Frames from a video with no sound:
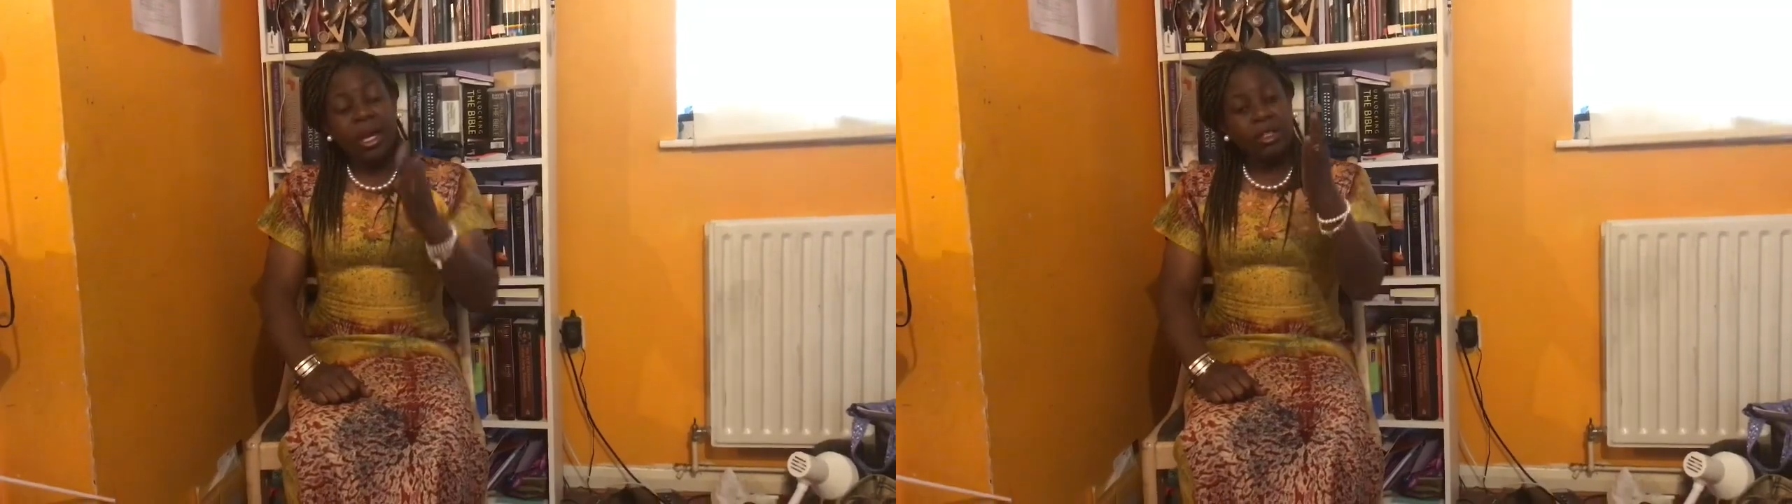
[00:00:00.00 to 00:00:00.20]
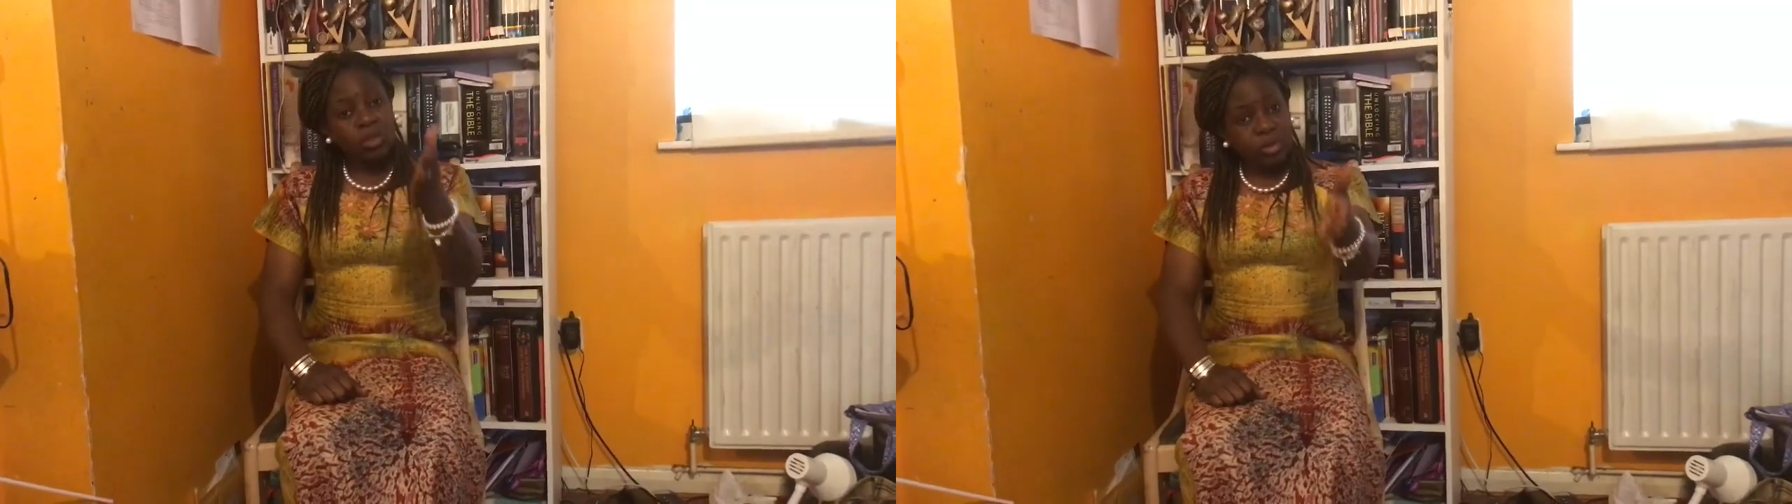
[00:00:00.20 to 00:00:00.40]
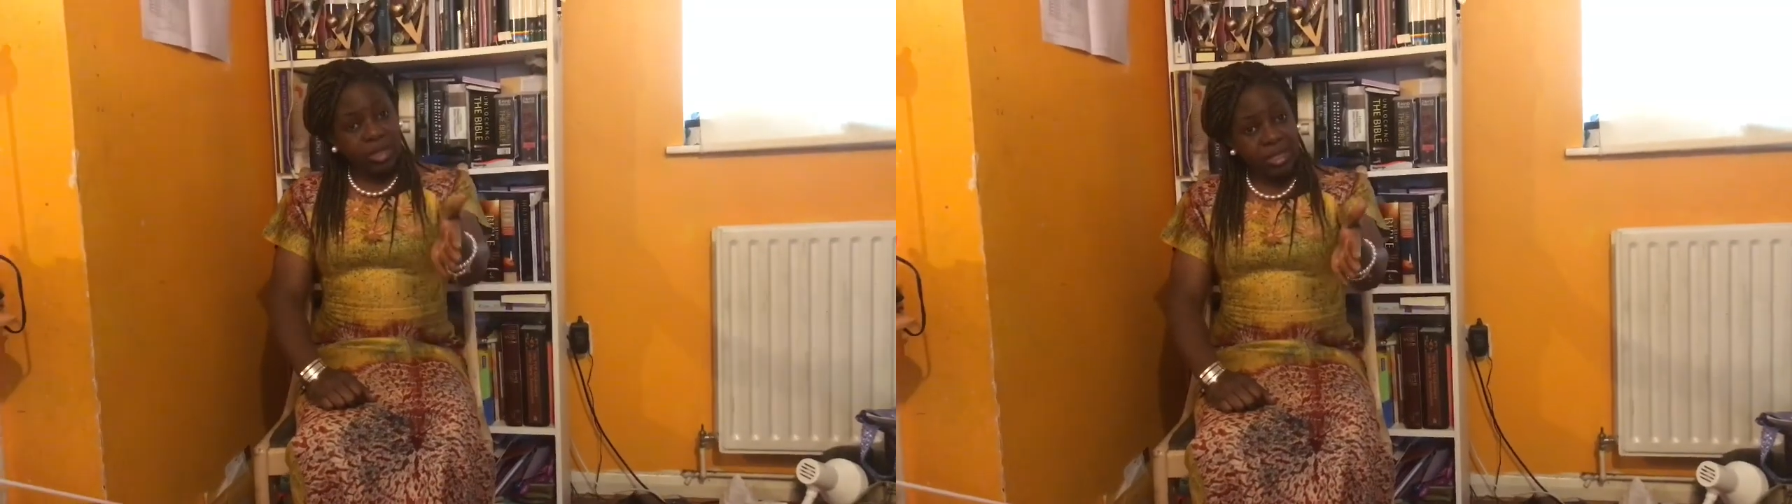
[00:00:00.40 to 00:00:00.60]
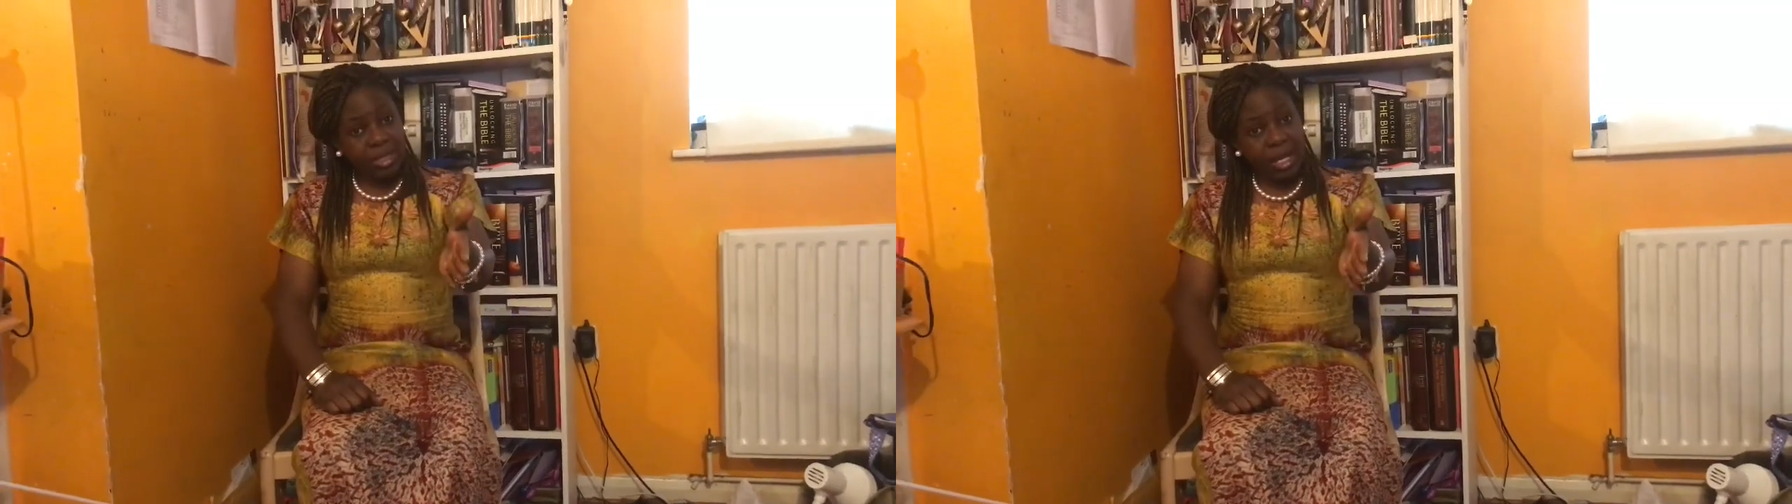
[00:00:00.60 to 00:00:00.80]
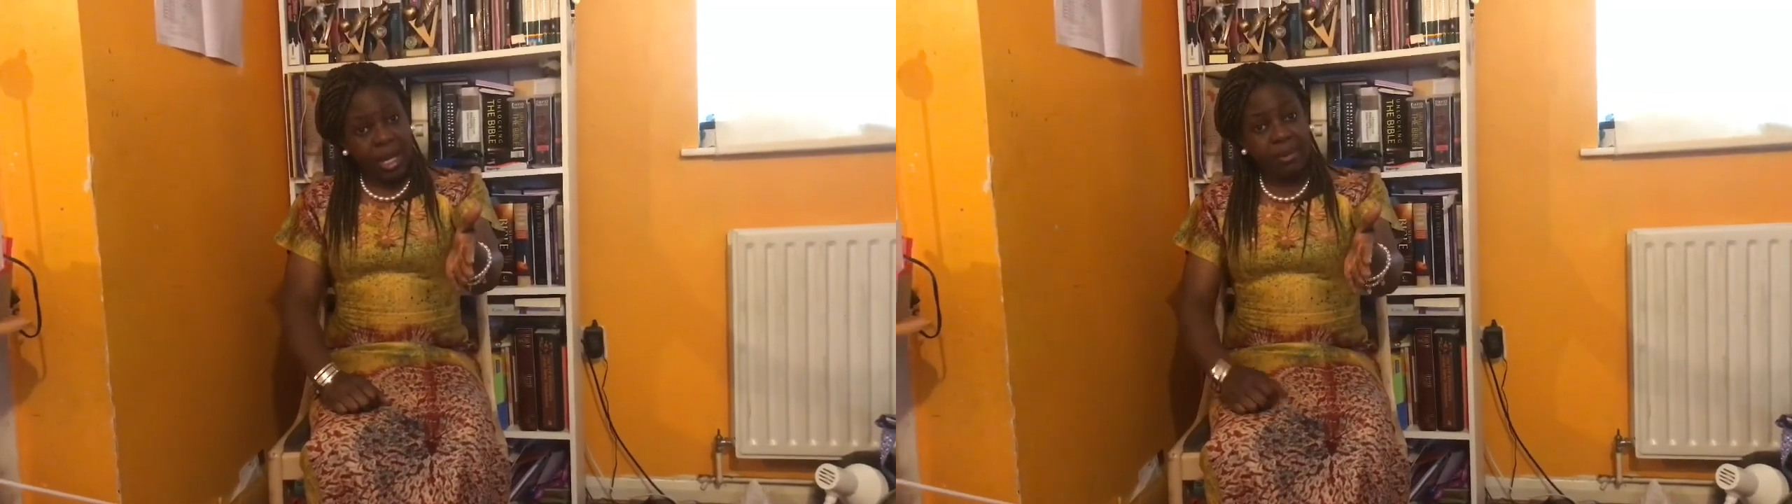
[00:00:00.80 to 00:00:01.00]
And so this
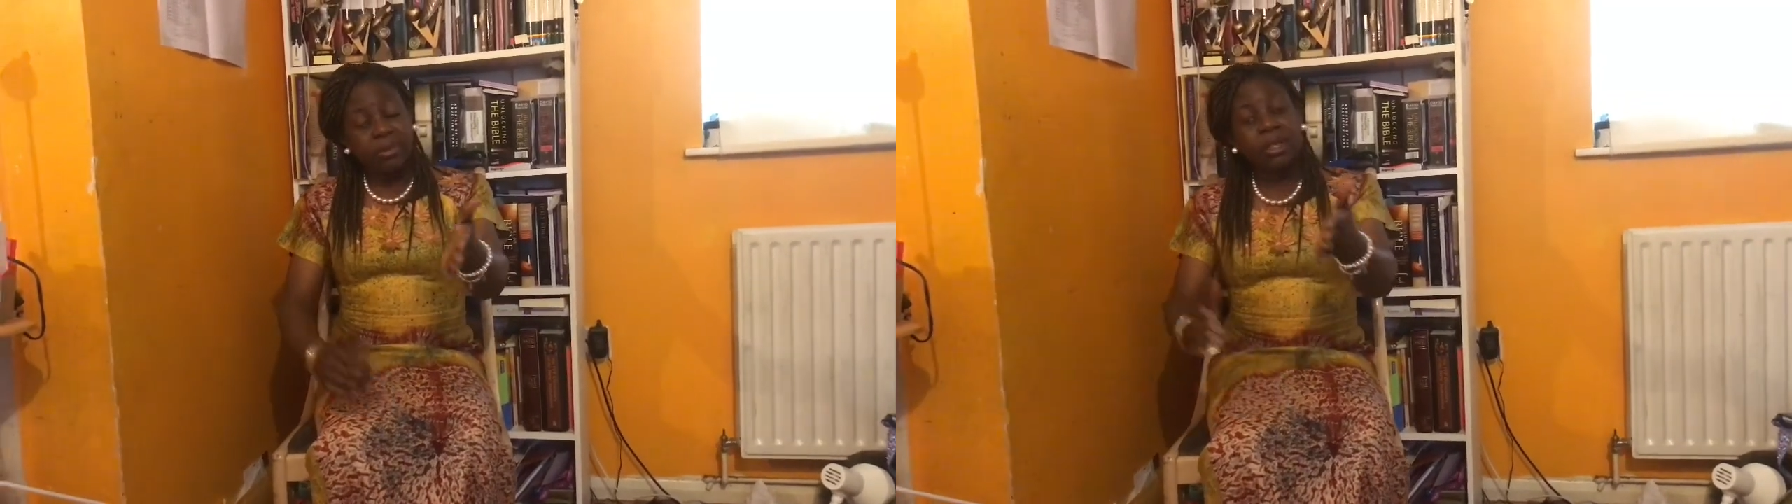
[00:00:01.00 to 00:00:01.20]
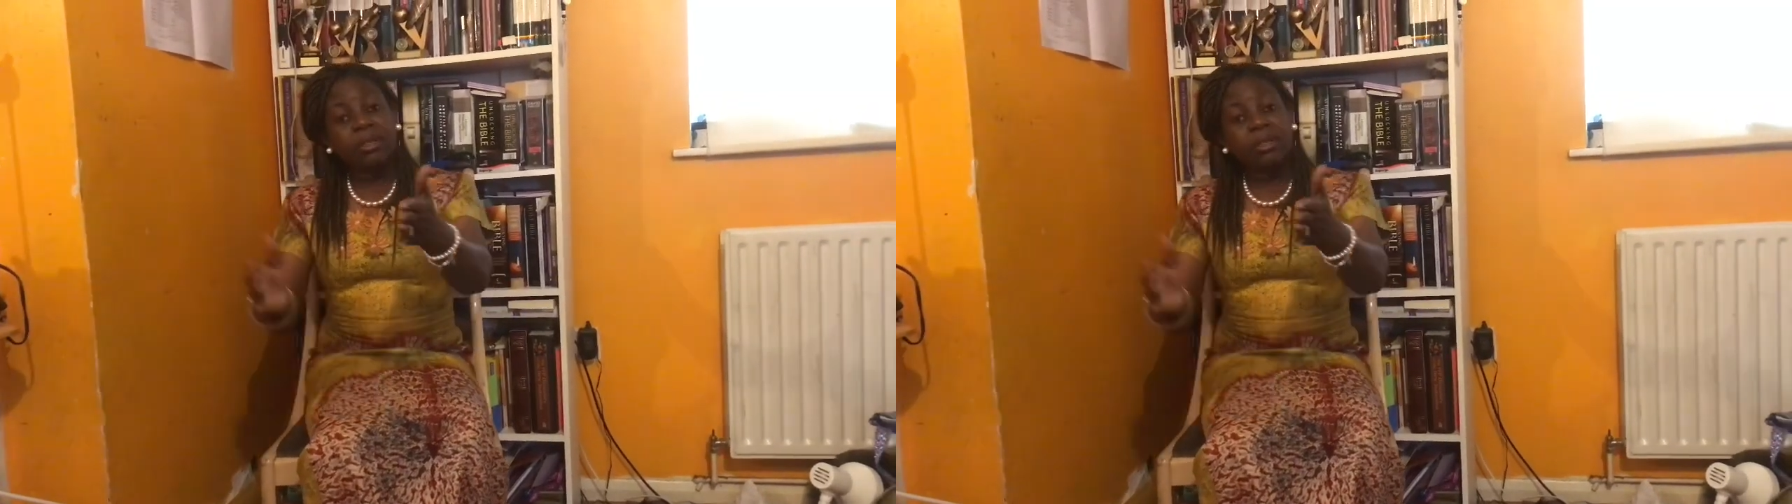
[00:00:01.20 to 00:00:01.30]
time